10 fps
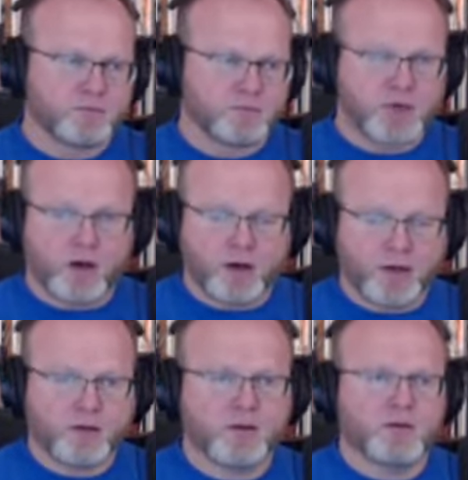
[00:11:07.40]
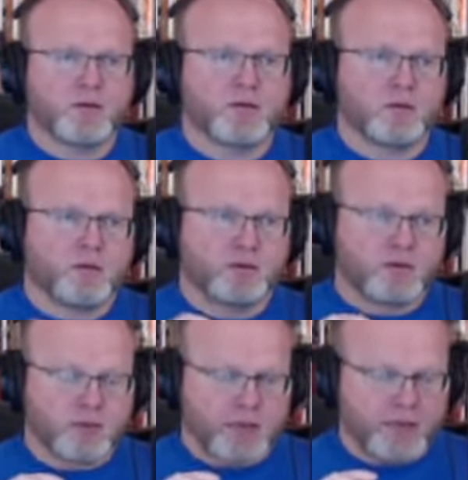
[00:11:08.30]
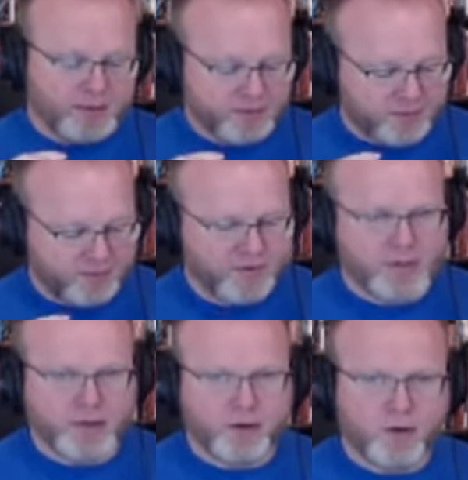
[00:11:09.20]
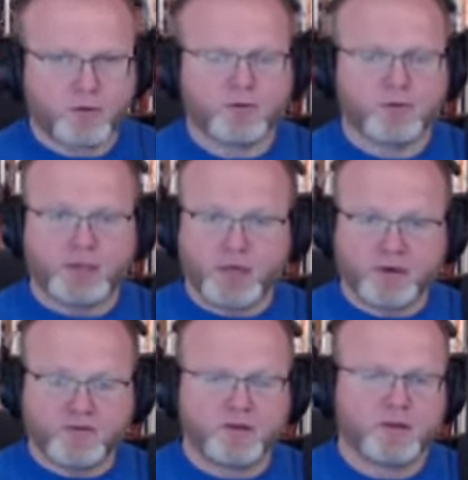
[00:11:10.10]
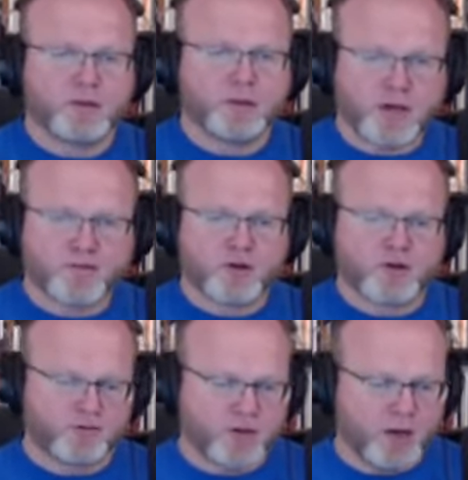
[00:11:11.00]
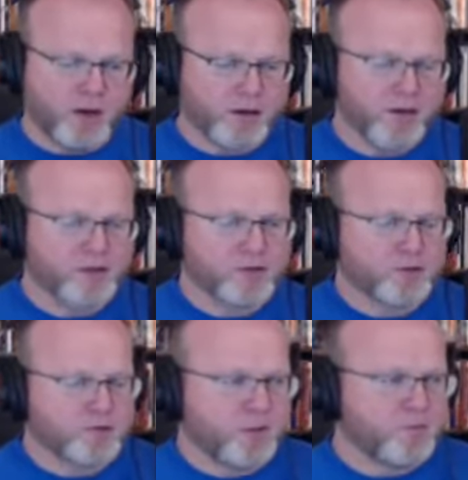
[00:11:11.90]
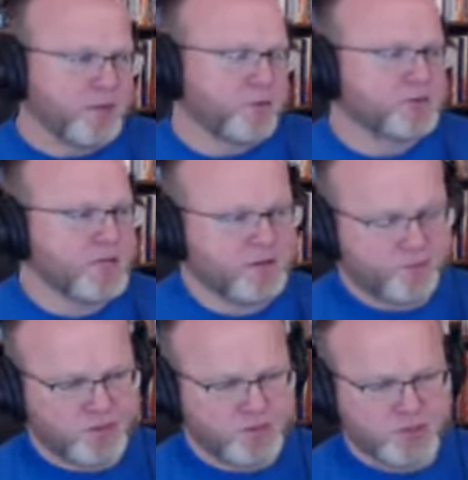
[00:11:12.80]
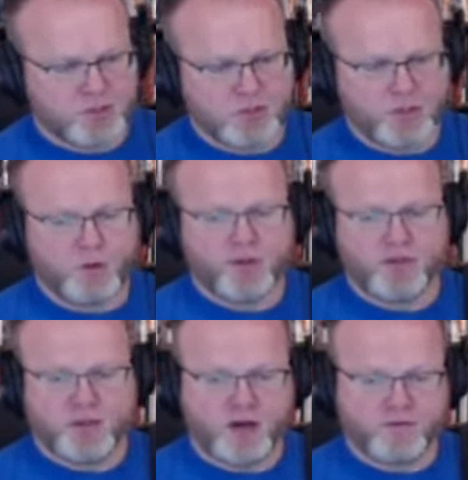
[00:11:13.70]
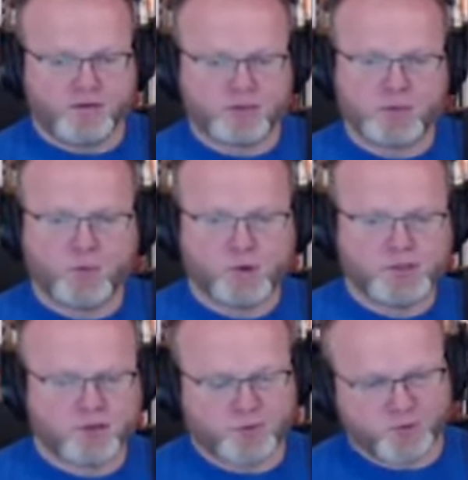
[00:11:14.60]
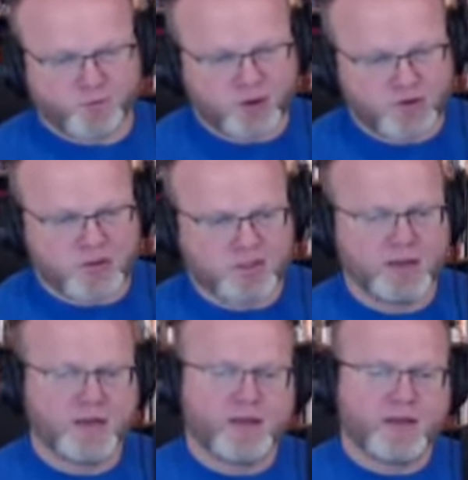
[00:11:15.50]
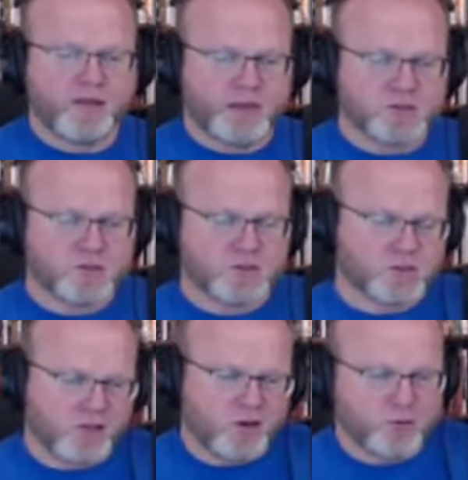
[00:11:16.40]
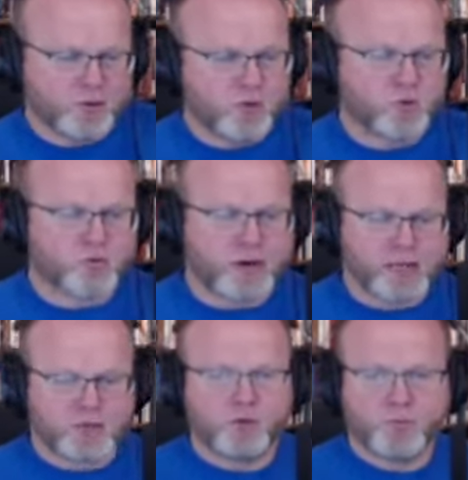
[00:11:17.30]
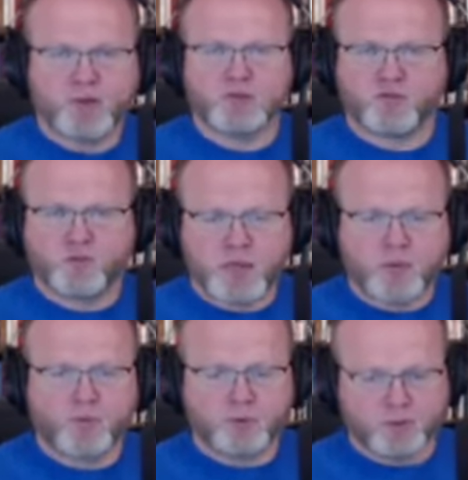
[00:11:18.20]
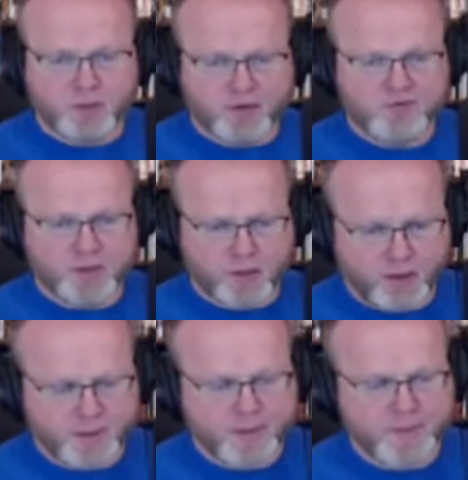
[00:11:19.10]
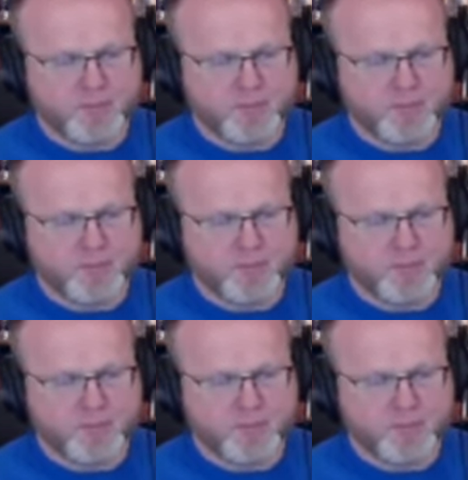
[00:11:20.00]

God, Phileo, love, lover of God. So some people take the position that, well, Theophilus, that wasn't a real person. That's just, you know, Luke was writing to a bunch of people who loved God.